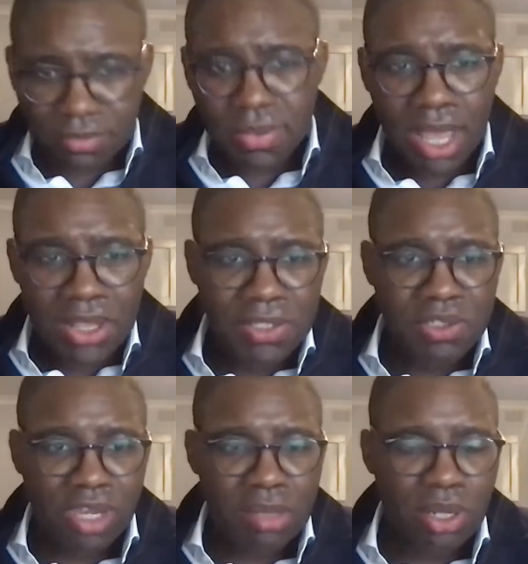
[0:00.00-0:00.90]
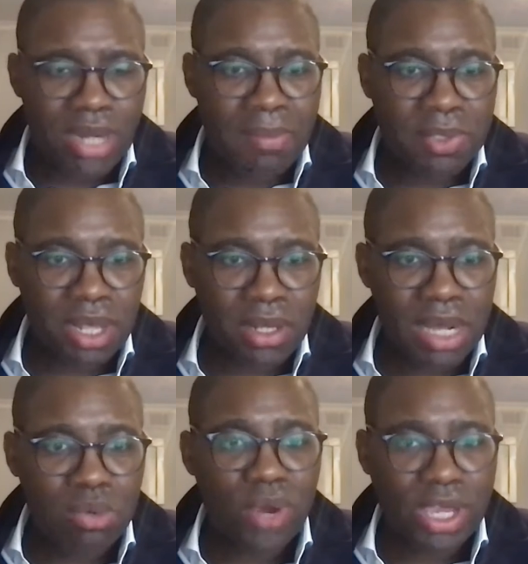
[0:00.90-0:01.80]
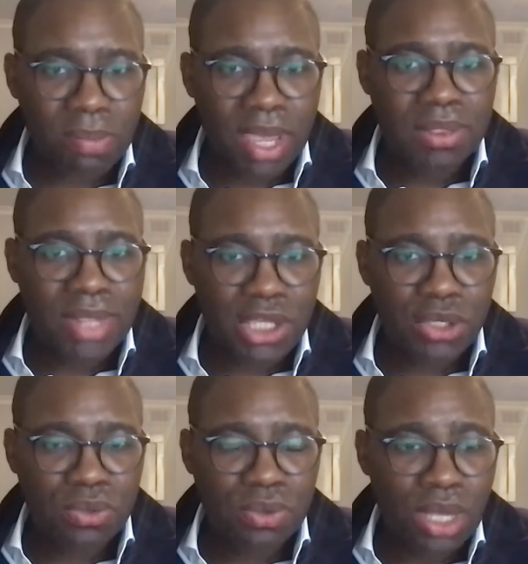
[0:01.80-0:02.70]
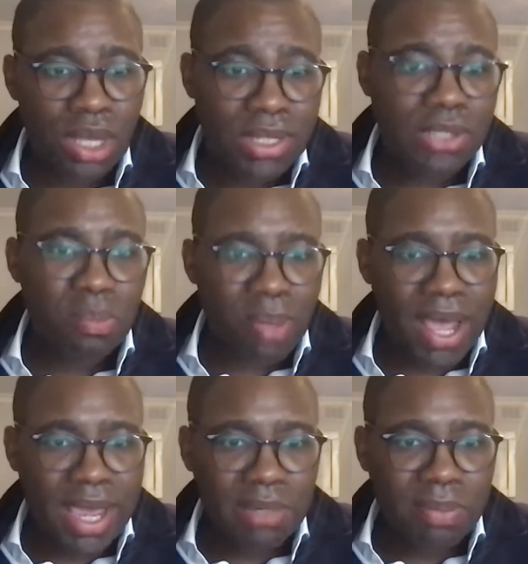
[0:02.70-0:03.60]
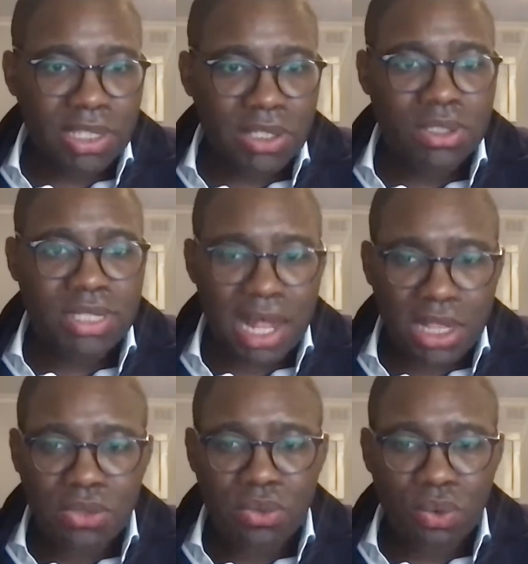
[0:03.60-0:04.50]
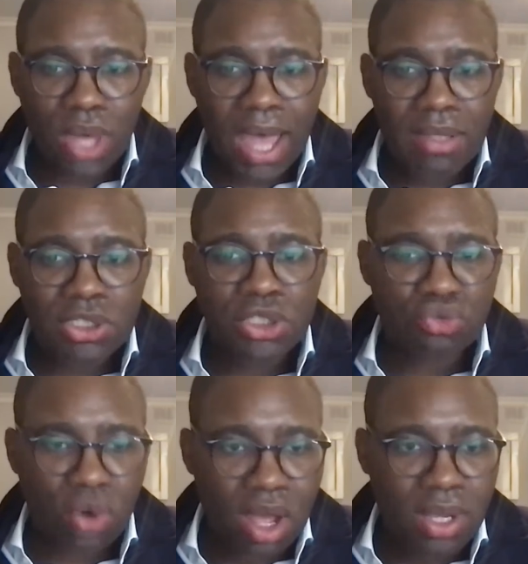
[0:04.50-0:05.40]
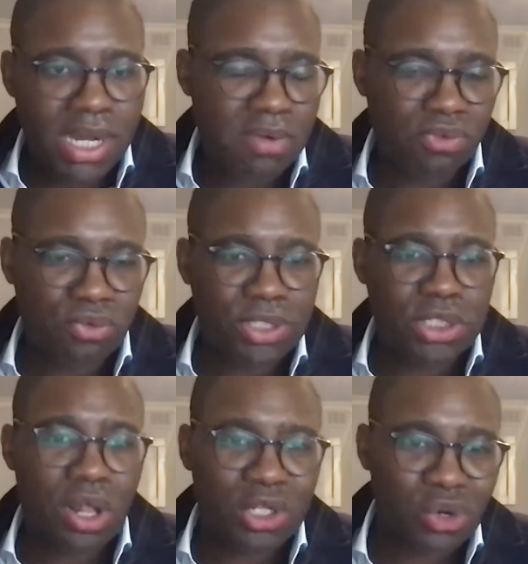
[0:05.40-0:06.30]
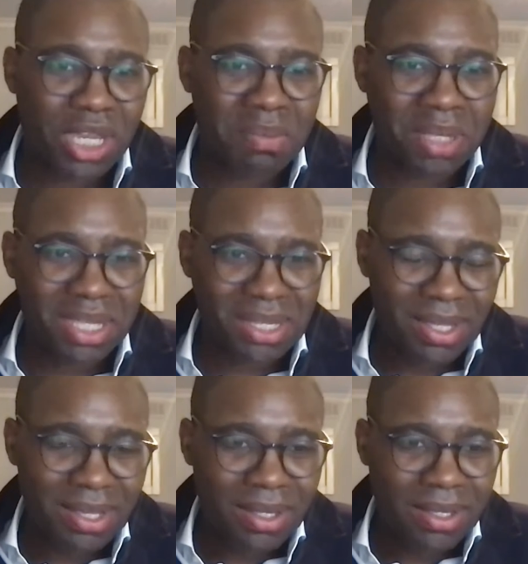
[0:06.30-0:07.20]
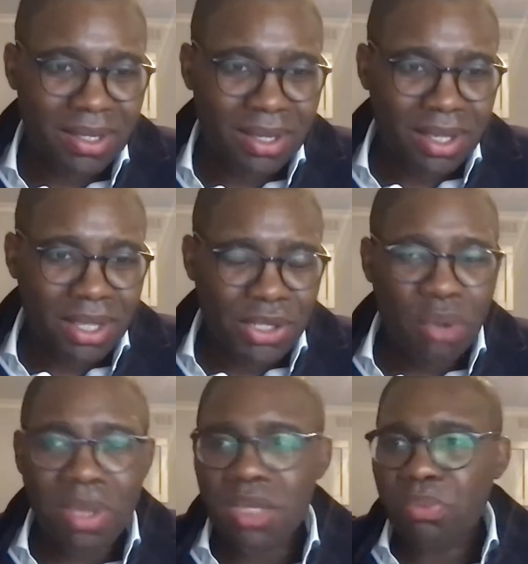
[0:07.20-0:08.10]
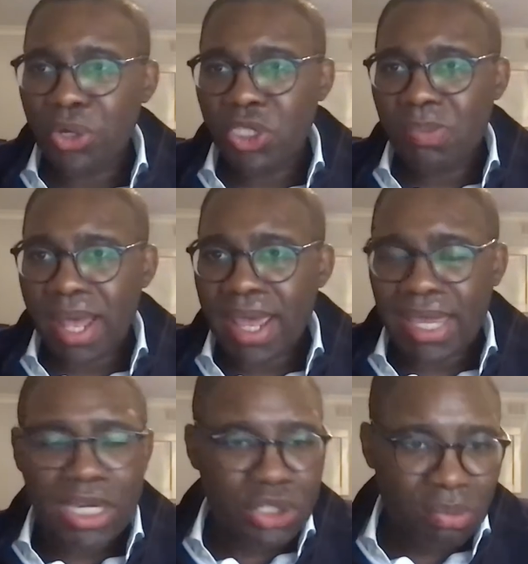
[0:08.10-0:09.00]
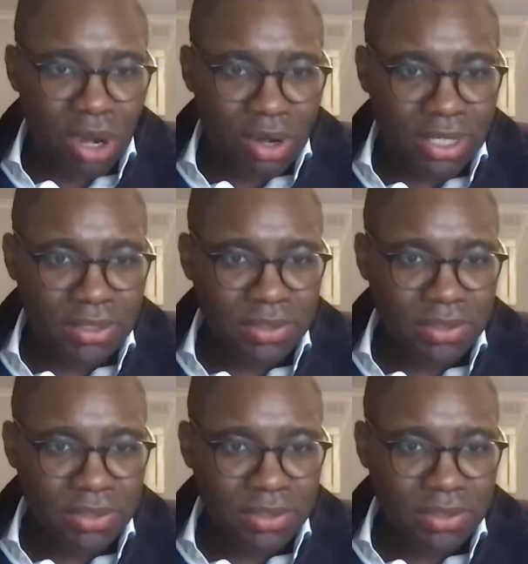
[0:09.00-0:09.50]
I think it's available on Amazon. I would recommend that you buy it, because it will tell you how strong an influence culture can be. There are many books by Asian American